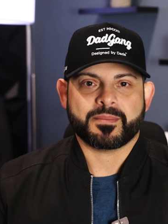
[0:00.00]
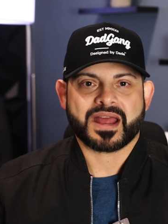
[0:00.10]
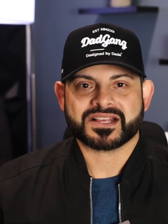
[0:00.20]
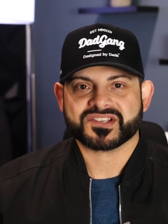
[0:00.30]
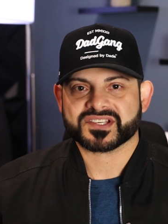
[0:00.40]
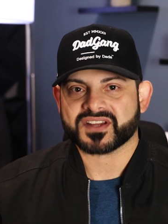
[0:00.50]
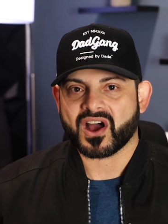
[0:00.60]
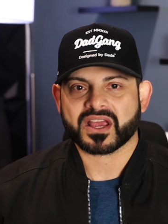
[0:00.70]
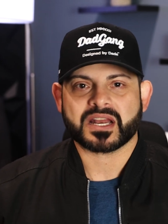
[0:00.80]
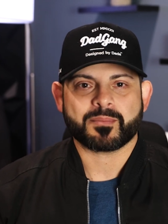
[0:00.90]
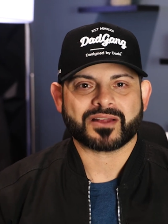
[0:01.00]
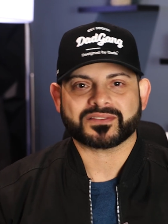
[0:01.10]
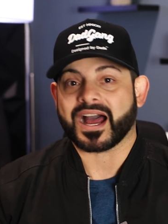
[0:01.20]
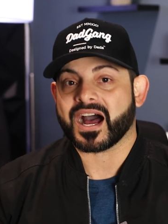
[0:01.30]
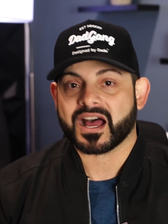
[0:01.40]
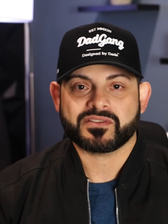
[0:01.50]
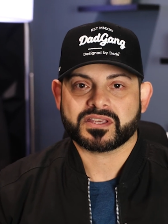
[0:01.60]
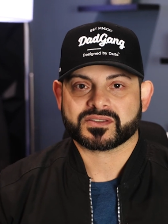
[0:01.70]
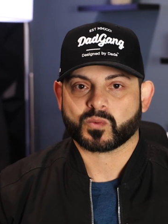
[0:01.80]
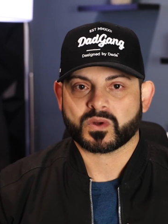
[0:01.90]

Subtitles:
I'm not just talking about the obvious